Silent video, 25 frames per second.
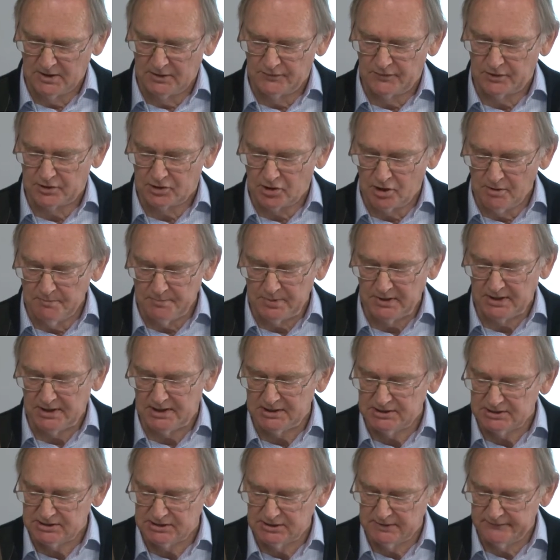The
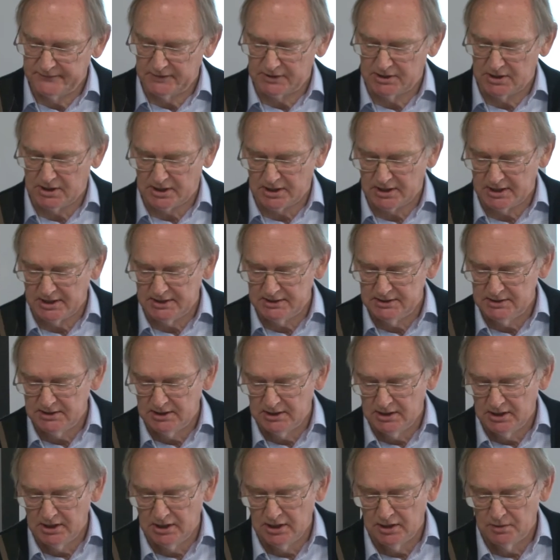compilation of a guide
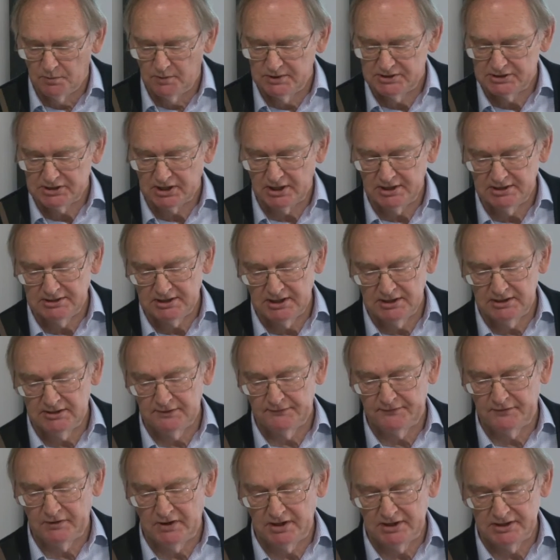which
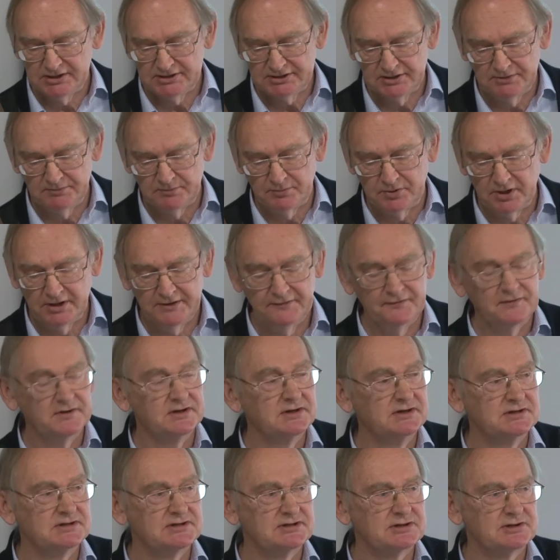identifies and
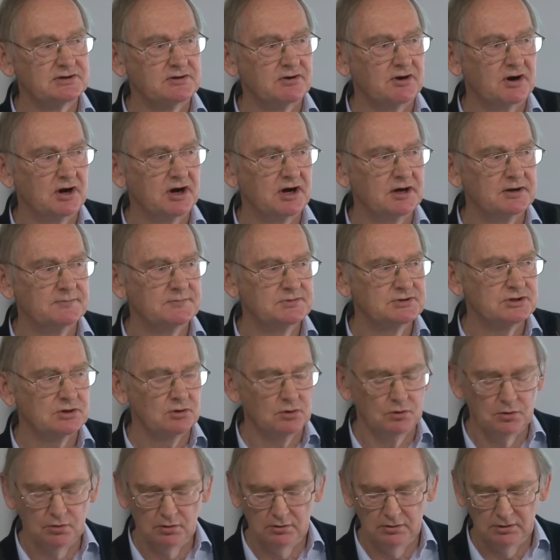briefly describes
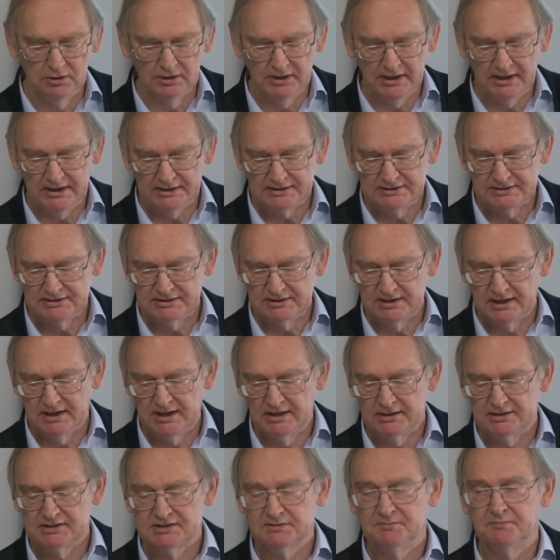all
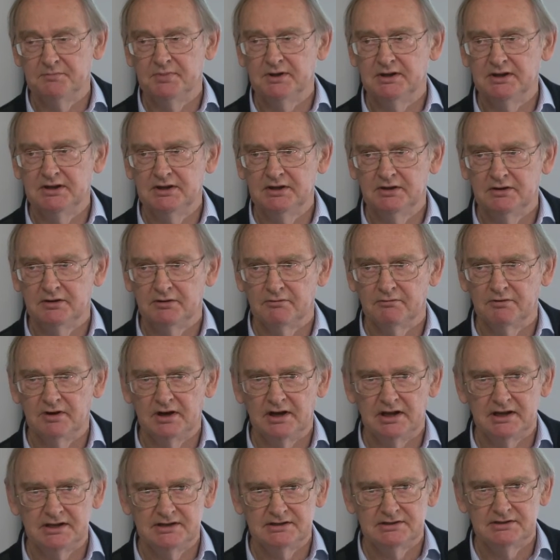extant
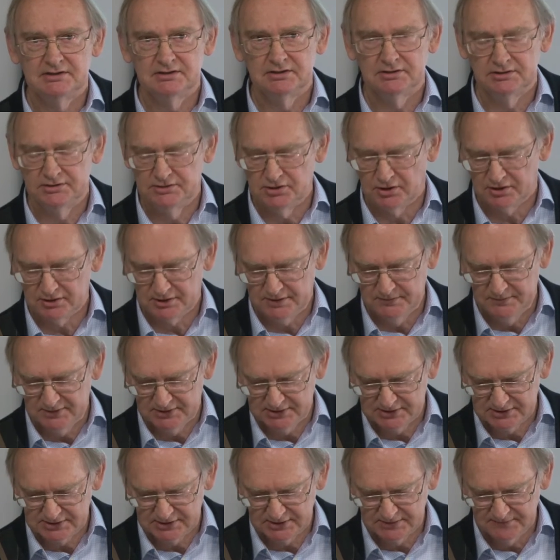Bean-related
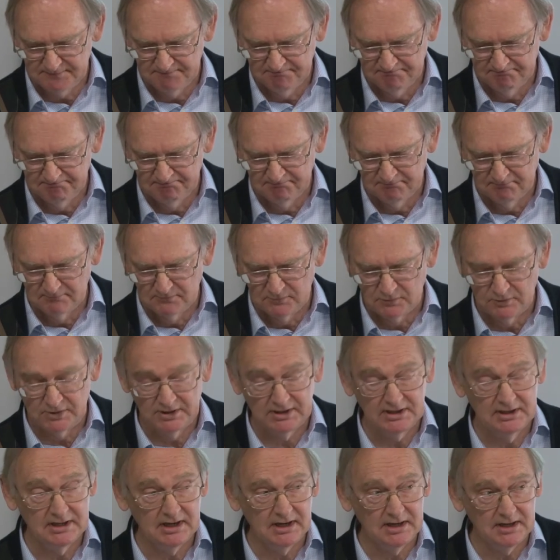documents,
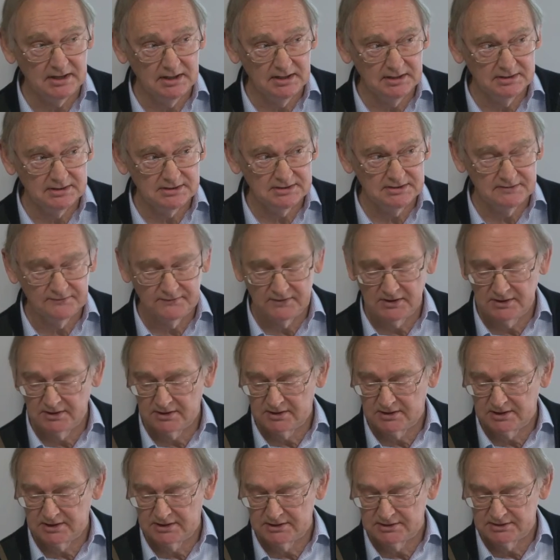regardless of
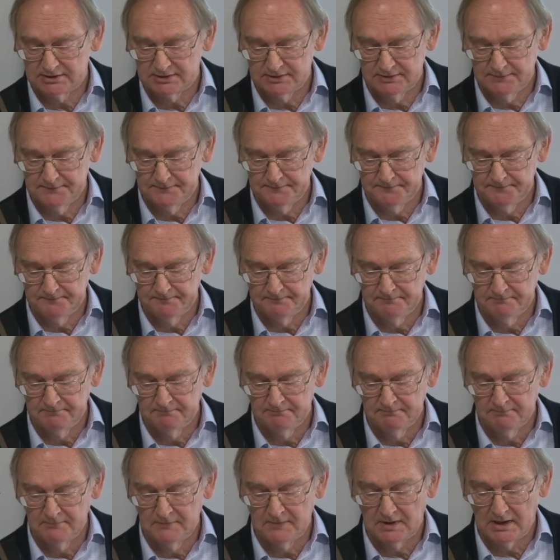location,
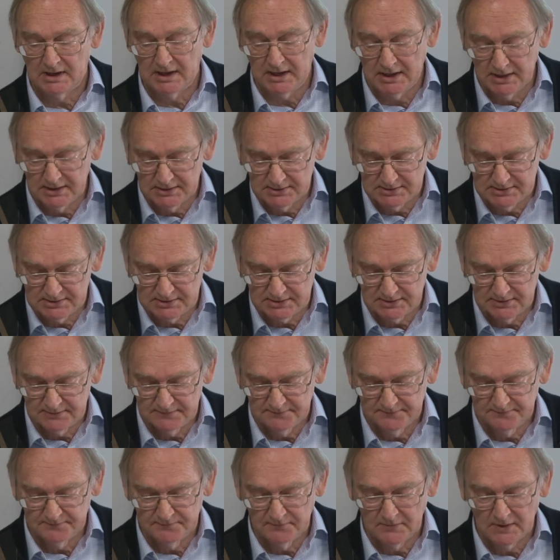and
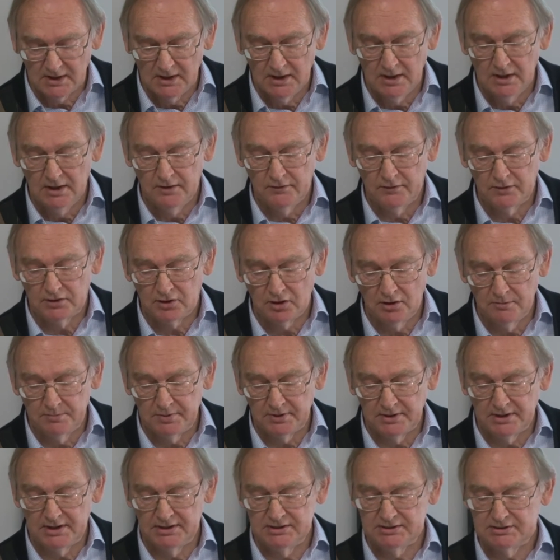the
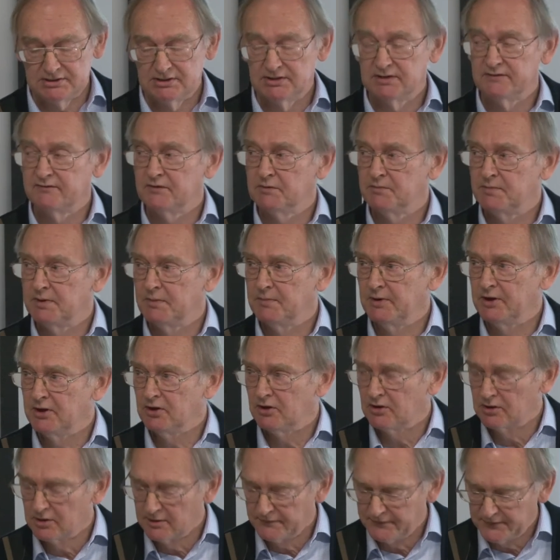compilation of a
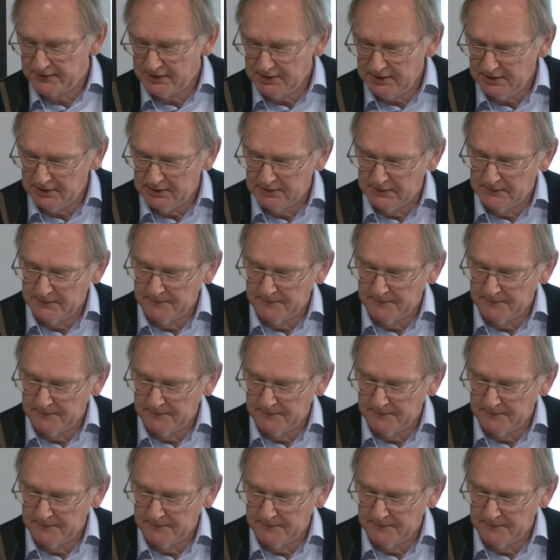bibliography